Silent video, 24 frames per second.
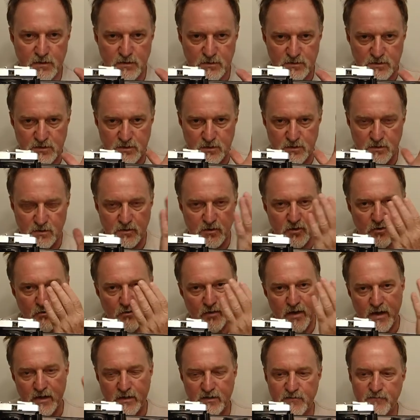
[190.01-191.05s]
to
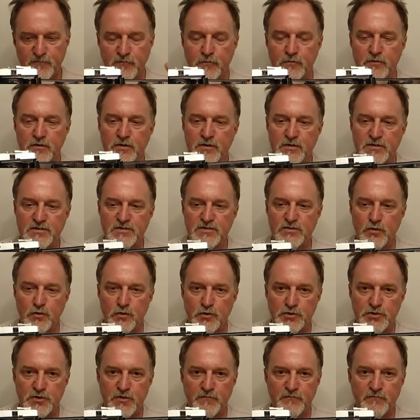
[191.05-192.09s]
correct for the
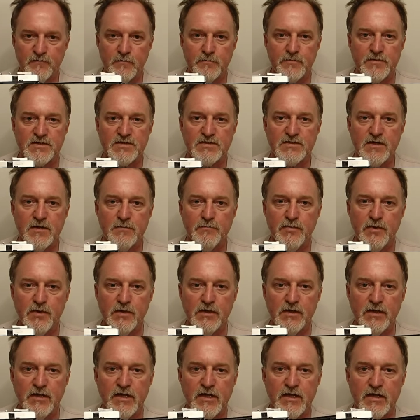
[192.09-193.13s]
distortion from the simple
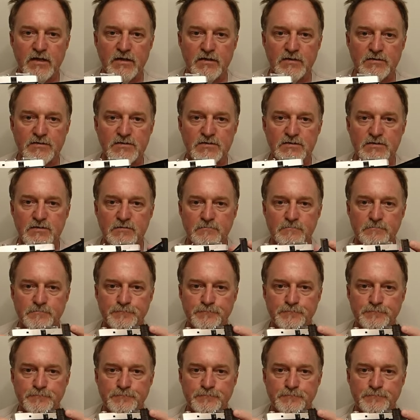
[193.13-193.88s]
lens.